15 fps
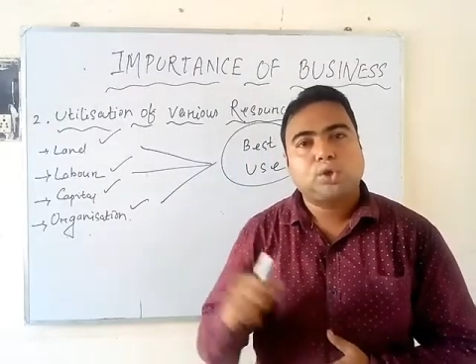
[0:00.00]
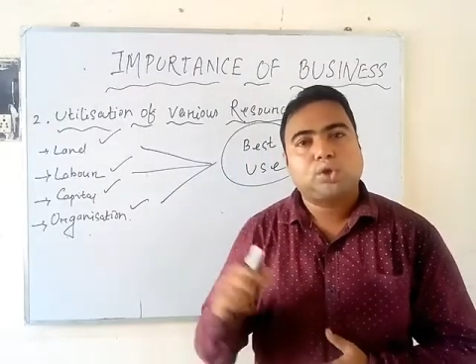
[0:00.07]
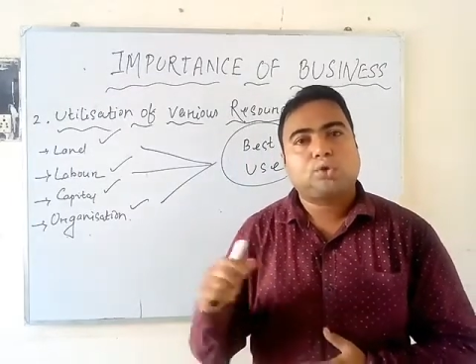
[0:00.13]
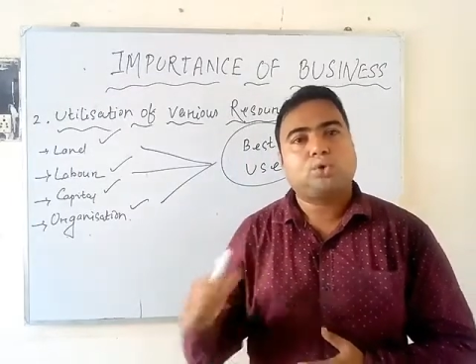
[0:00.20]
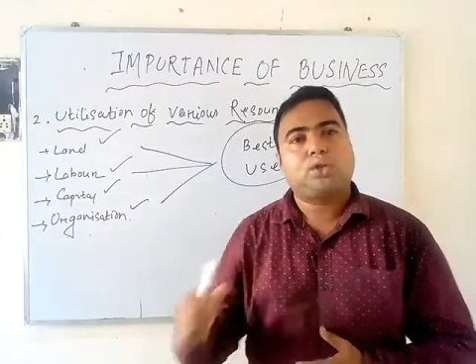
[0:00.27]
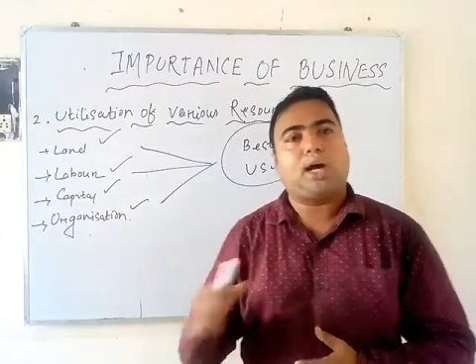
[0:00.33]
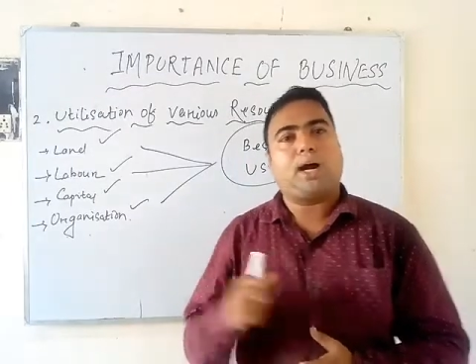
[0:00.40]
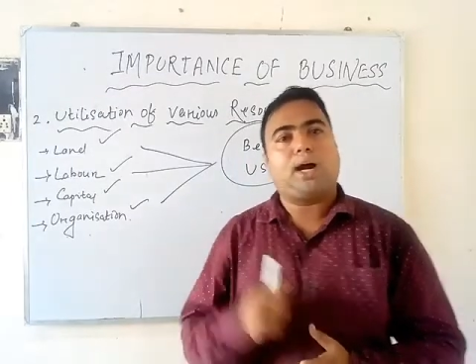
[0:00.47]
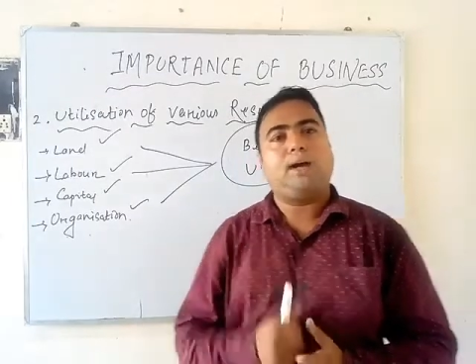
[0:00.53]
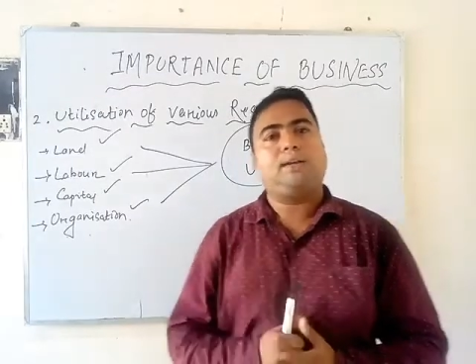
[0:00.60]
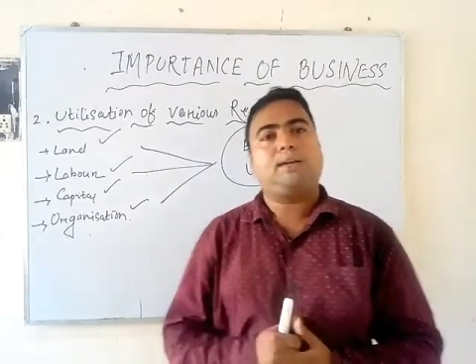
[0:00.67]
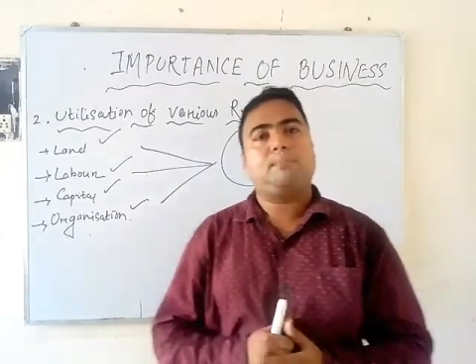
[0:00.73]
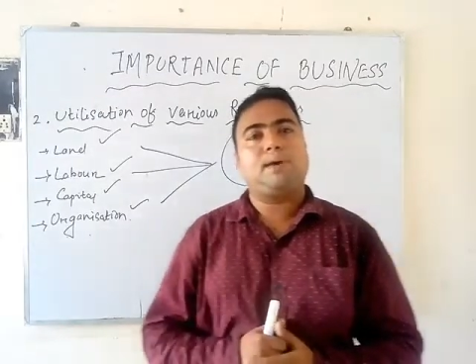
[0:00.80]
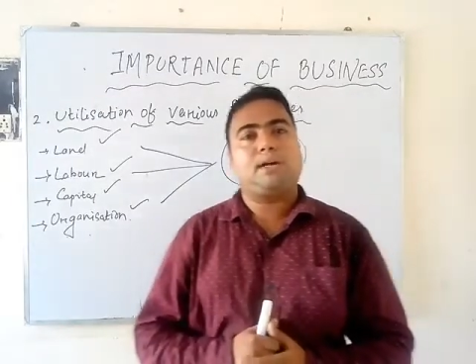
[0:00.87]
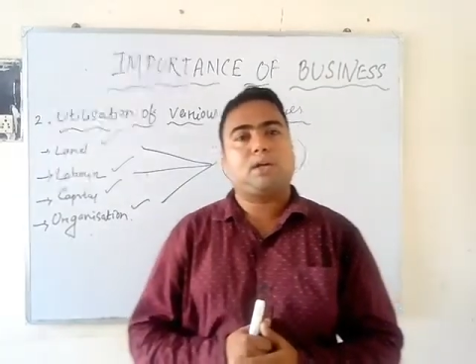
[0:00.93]
to the
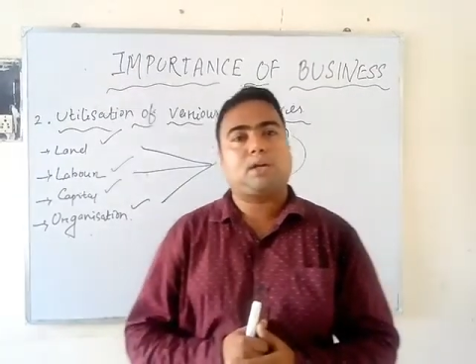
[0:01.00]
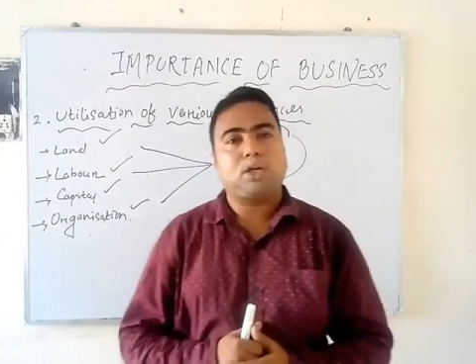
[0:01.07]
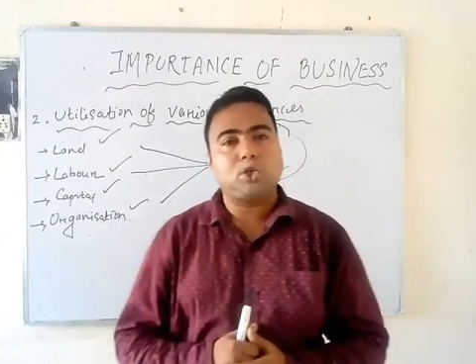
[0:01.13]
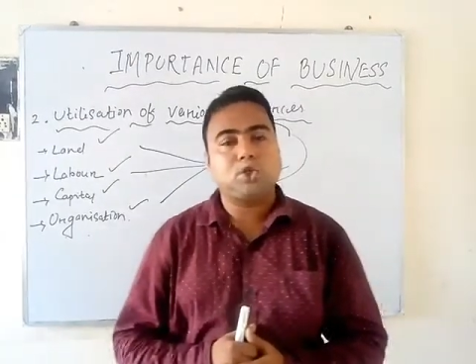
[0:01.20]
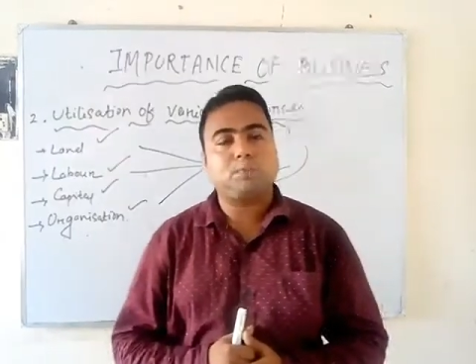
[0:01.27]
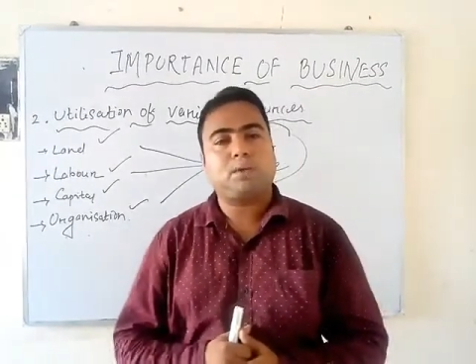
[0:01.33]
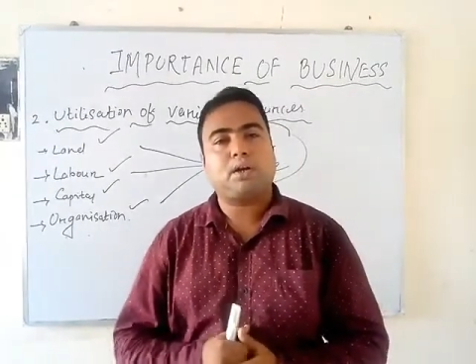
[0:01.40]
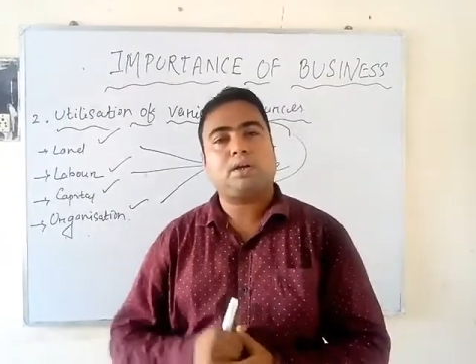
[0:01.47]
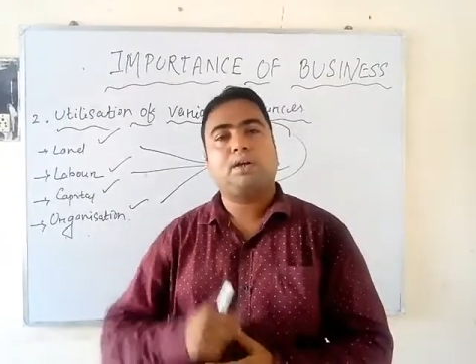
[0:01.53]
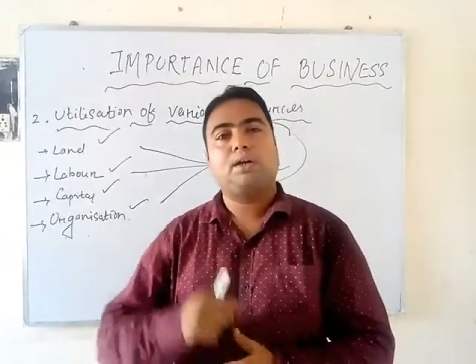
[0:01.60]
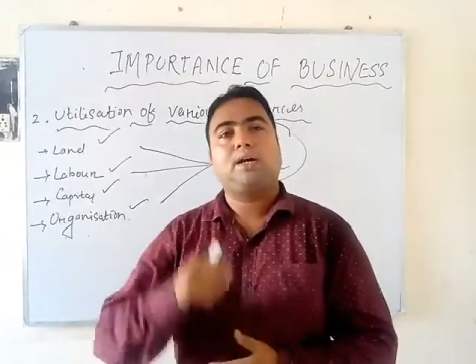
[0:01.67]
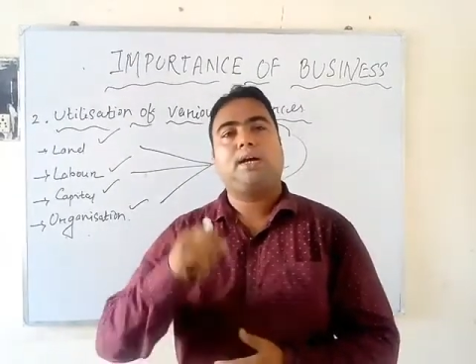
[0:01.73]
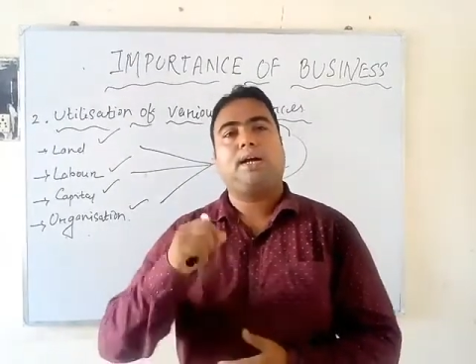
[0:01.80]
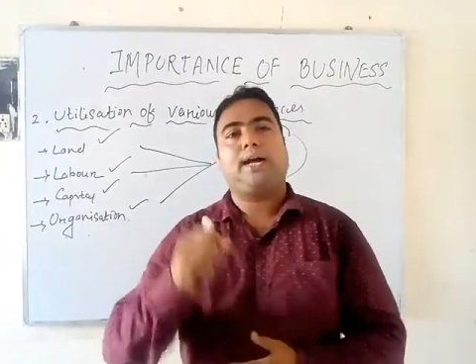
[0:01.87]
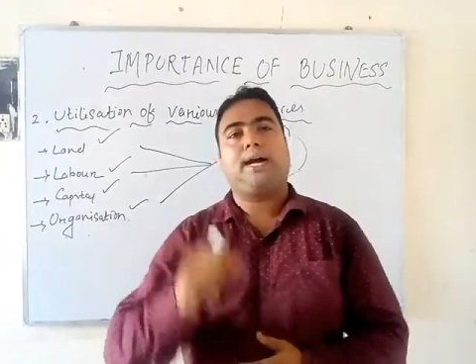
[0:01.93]
ultimate consumer
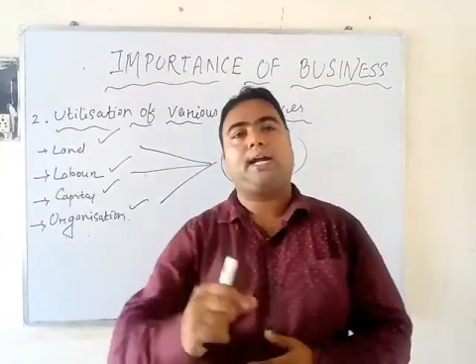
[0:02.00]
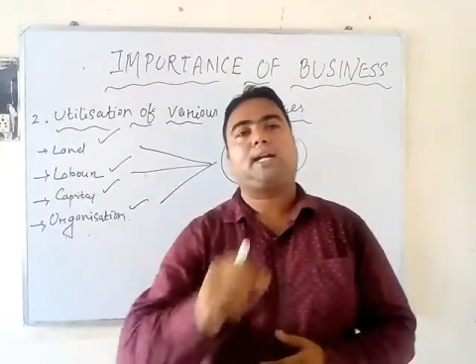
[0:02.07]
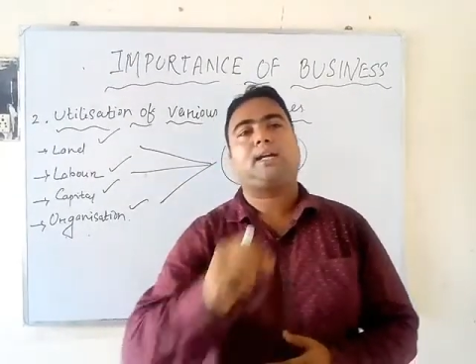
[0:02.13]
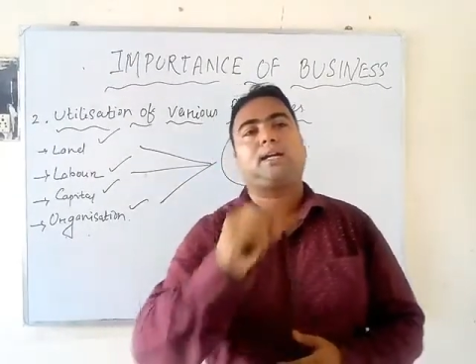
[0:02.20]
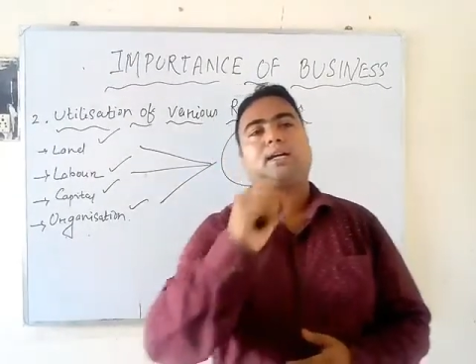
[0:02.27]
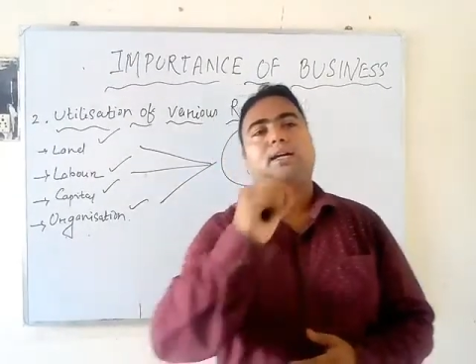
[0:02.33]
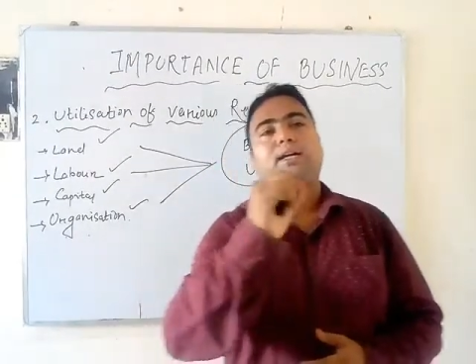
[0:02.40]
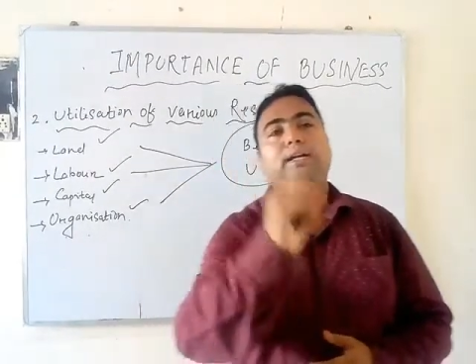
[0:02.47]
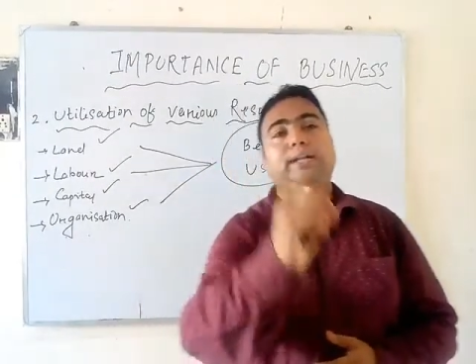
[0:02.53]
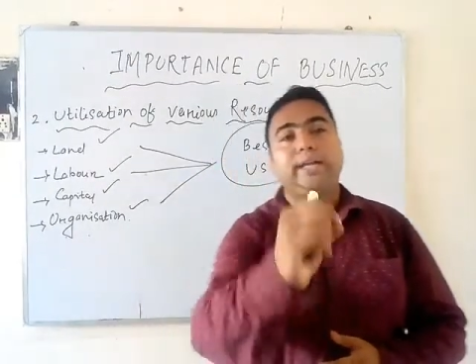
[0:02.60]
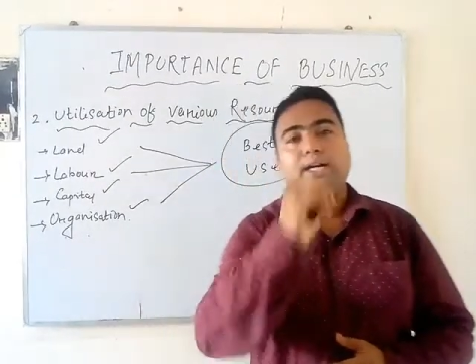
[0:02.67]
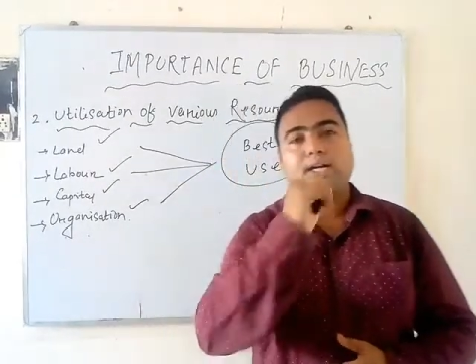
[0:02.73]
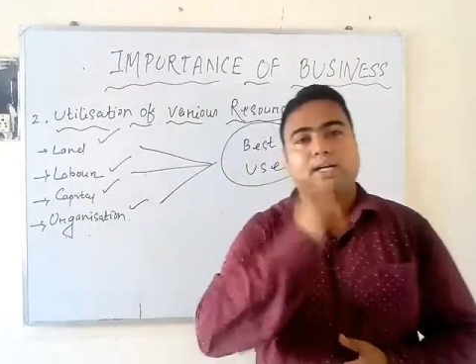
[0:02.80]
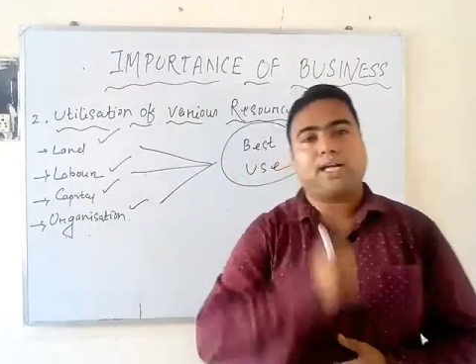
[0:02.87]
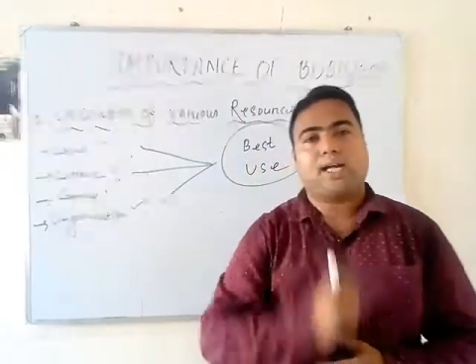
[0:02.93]
at
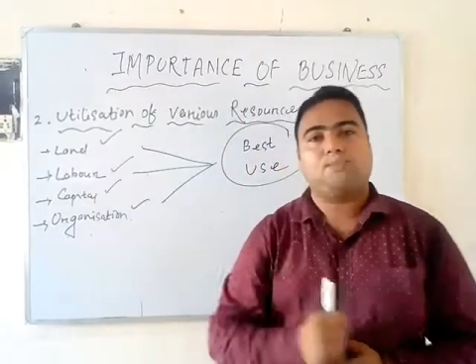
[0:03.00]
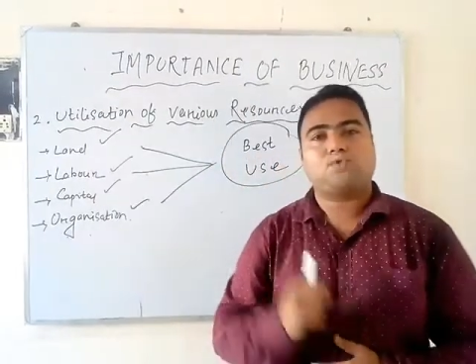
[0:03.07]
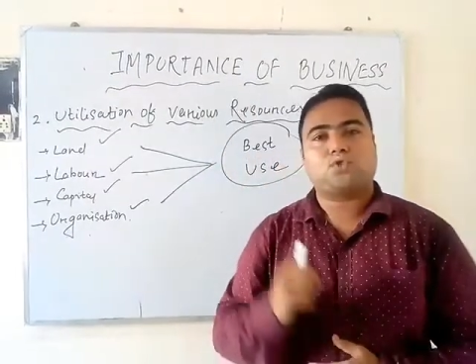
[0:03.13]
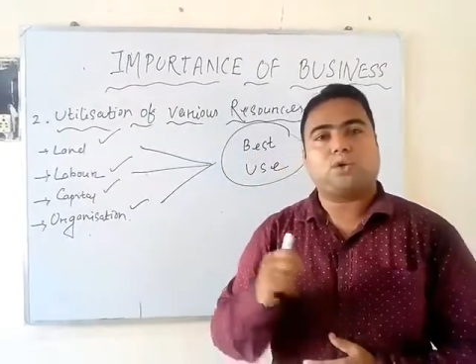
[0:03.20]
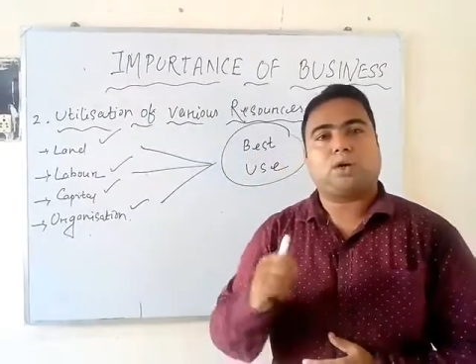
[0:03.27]
need times,